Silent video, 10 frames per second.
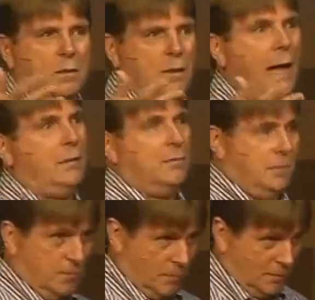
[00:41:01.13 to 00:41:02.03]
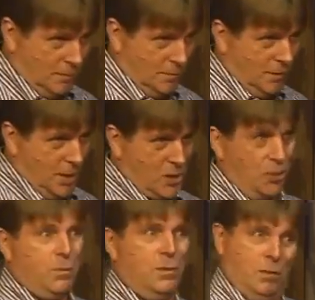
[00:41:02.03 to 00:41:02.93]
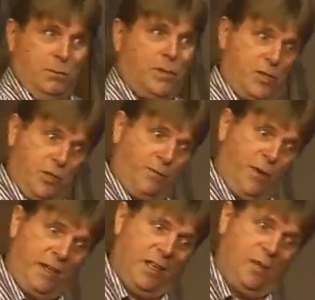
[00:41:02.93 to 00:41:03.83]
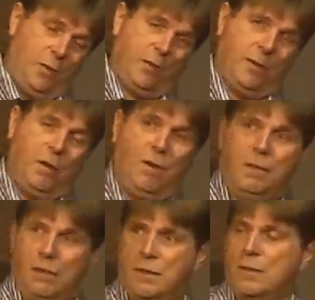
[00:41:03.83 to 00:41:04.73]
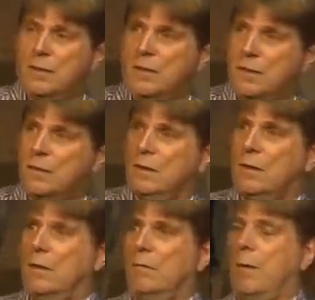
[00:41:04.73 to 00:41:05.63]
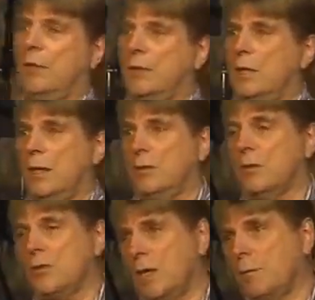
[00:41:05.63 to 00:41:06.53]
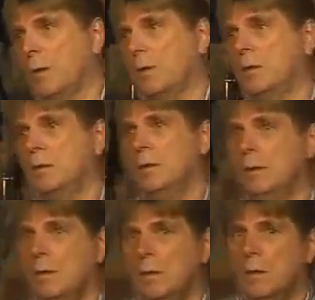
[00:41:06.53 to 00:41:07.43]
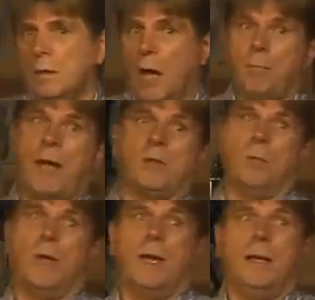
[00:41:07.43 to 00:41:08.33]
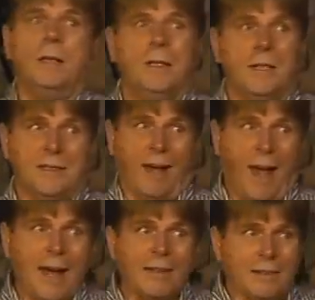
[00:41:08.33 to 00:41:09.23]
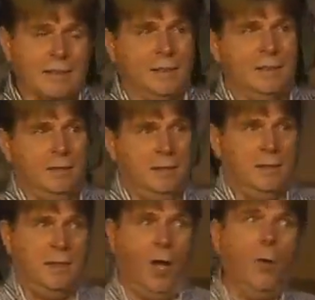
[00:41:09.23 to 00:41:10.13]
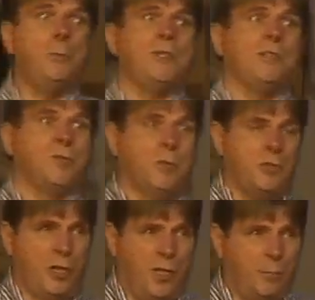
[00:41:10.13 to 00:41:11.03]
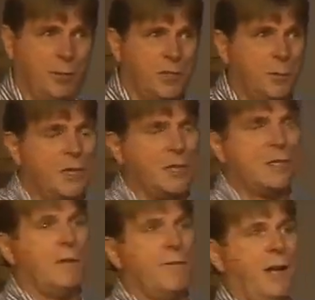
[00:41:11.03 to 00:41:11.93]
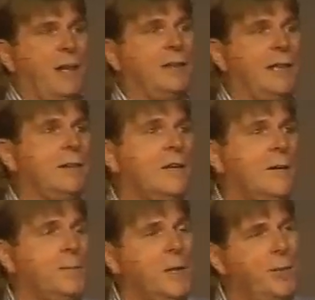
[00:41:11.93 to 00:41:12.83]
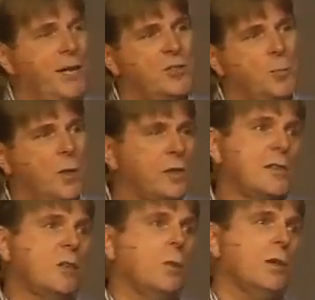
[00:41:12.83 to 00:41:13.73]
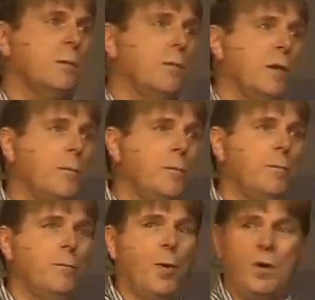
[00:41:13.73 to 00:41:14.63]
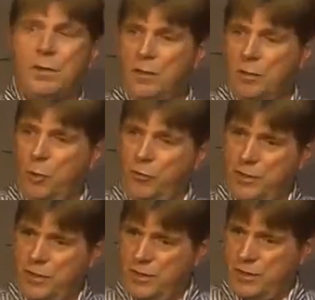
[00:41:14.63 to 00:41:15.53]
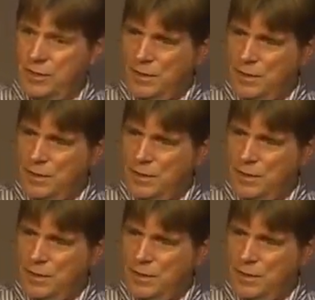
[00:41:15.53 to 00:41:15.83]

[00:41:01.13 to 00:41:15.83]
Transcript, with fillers: that is a, you know, because you find out where their heart is by looking at their checkbook. Now, by the way, tithing helps us with checkbooks because of the fact that the Apostle Paul said when a part of the loaf is